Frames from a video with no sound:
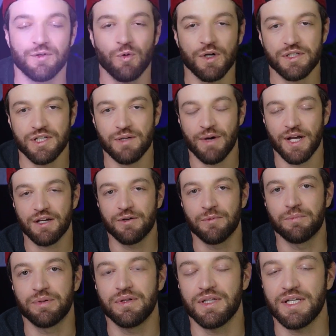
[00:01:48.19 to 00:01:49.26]
you want to see my
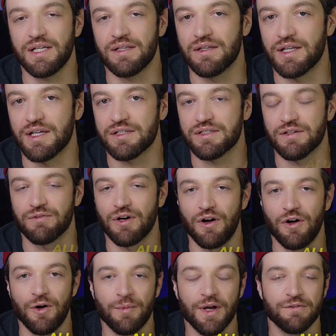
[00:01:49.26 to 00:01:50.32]
complete list of
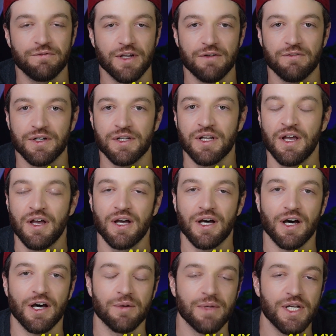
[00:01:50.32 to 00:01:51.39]
all my favorite
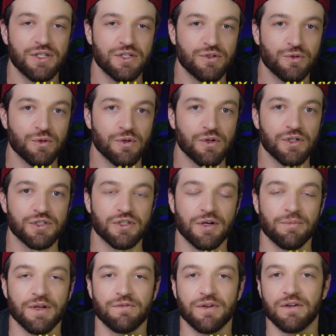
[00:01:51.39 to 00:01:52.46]
automation tools, all
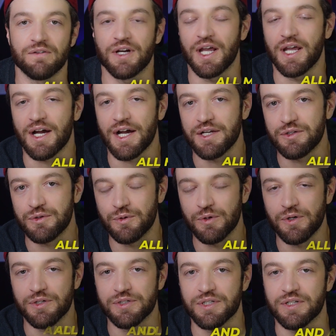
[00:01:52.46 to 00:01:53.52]
my favorite AI
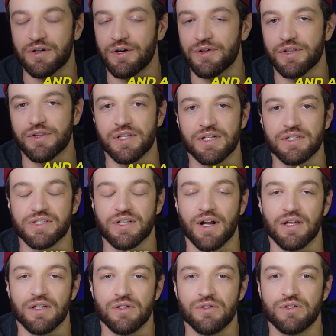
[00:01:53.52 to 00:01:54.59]
tools, and all the things that I
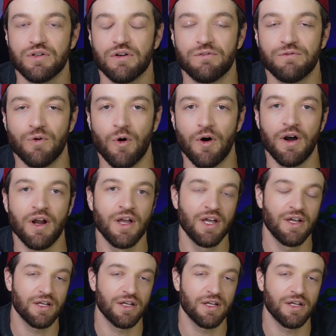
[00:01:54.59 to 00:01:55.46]
use for